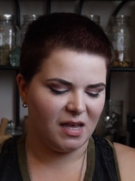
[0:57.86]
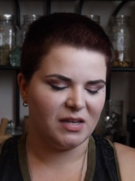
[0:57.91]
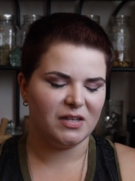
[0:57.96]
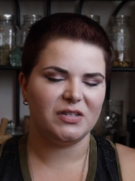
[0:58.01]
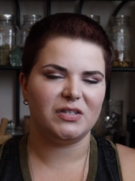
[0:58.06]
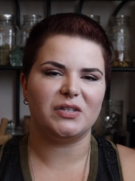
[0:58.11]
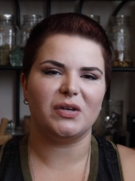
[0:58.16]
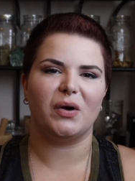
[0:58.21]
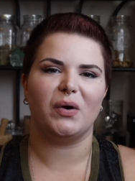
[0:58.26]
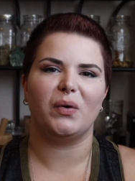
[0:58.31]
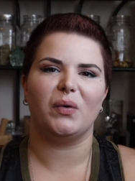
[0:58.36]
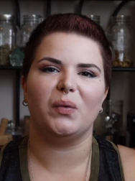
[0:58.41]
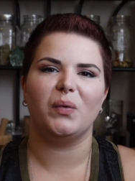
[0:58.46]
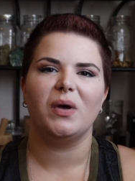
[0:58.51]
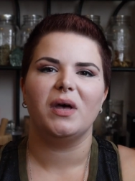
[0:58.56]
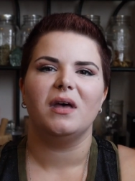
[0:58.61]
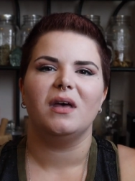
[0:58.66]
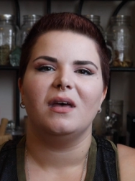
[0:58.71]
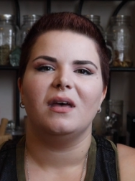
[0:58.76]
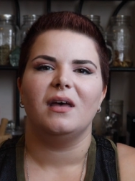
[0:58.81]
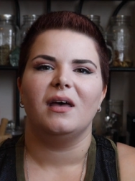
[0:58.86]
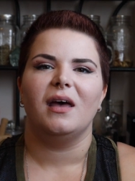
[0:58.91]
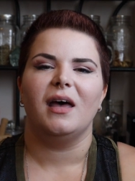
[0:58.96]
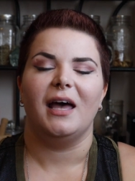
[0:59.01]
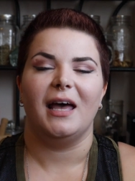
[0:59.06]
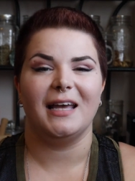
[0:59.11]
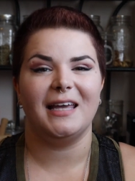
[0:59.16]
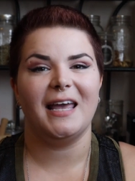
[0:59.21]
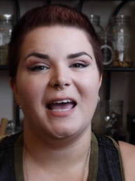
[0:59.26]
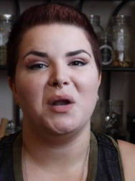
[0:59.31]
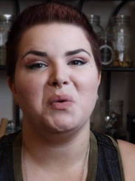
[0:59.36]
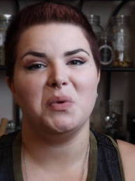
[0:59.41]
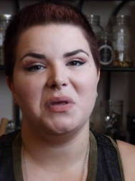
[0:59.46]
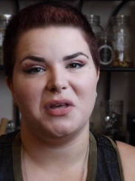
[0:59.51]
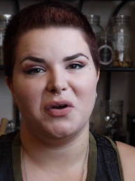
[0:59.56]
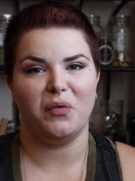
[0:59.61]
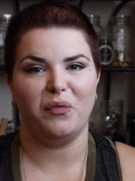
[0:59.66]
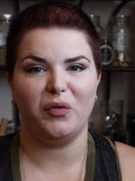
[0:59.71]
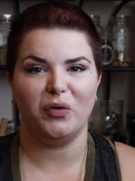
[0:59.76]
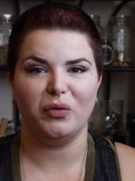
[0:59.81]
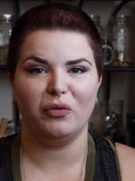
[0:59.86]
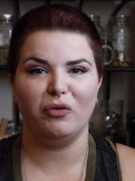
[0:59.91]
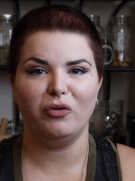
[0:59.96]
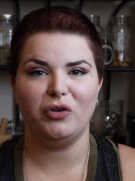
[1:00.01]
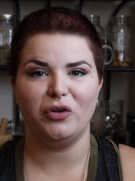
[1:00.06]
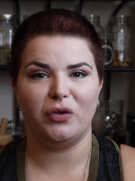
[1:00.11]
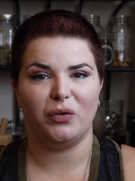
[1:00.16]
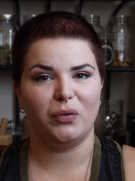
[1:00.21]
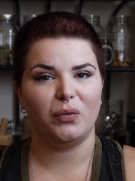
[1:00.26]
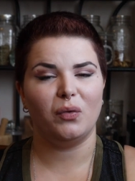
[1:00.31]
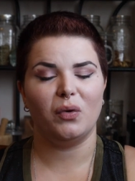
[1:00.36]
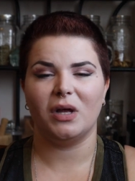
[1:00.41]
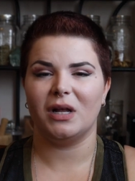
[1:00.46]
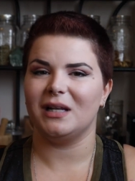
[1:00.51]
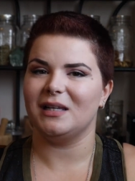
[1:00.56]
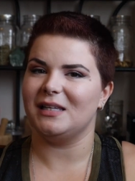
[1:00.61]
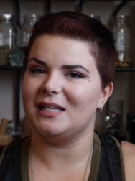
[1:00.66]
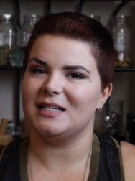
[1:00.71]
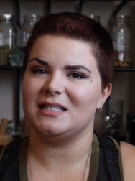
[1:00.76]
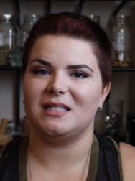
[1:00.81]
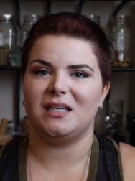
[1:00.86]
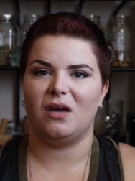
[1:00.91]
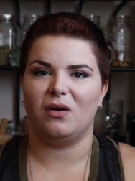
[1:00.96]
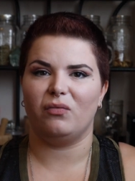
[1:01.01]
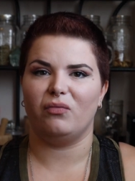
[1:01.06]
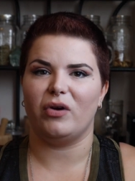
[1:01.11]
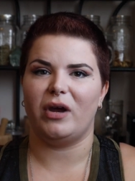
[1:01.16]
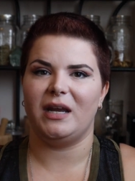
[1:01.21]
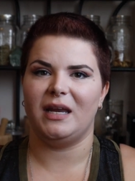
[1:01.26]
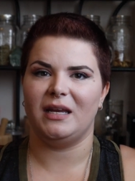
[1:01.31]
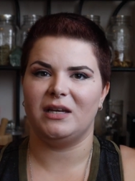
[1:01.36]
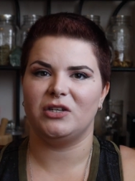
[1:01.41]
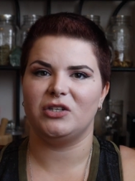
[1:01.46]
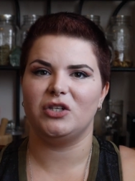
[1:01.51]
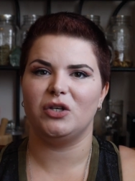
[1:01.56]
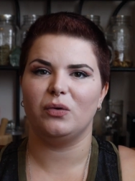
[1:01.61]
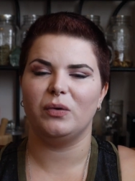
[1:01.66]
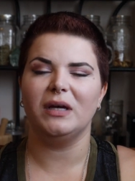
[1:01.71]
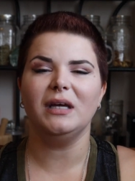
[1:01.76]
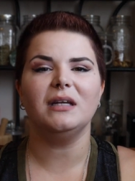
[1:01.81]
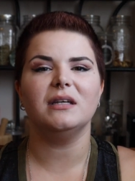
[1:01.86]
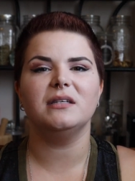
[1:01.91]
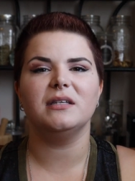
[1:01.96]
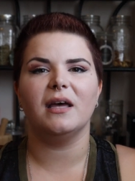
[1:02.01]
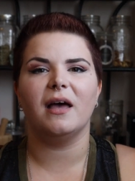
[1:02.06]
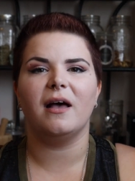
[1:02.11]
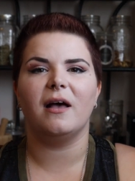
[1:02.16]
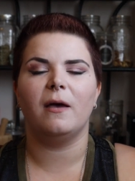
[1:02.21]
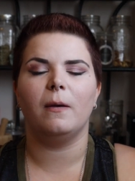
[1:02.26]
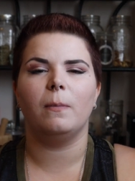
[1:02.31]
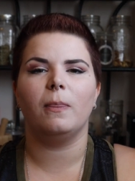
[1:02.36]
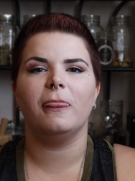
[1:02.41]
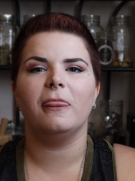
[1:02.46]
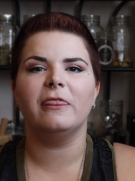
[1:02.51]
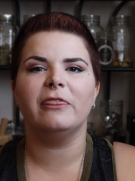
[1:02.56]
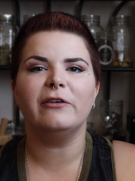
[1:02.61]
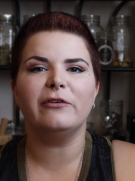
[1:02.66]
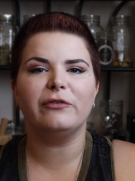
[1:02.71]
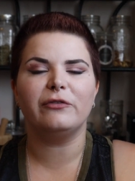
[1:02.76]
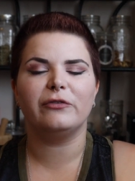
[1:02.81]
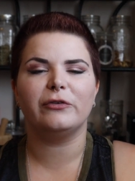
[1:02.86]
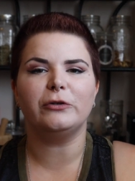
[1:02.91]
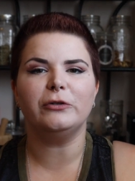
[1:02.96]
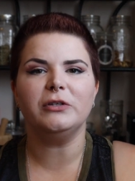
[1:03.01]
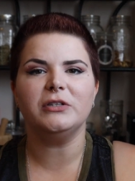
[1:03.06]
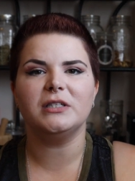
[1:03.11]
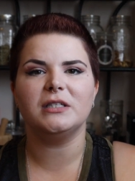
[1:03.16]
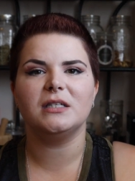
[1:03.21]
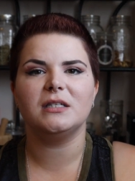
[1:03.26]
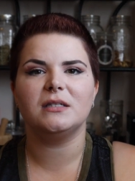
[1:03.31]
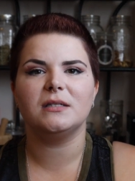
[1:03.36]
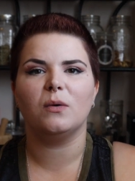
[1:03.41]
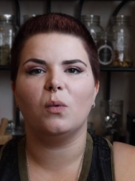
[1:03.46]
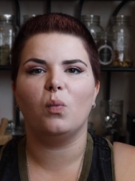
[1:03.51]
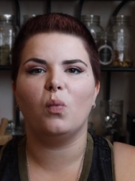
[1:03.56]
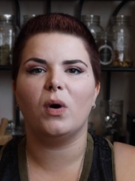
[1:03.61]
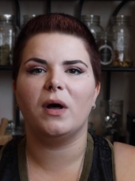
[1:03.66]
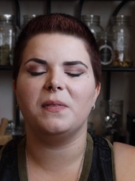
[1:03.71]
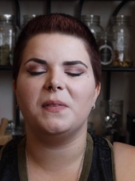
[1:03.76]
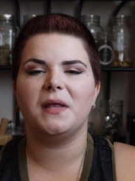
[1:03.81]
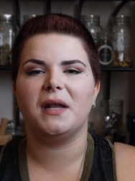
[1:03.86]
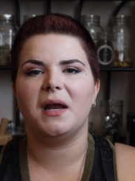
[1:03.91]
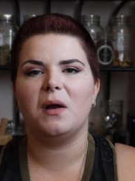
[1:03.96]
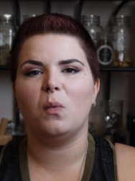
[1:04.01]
So Again, without further ado, let's get right into it. Um, the first one that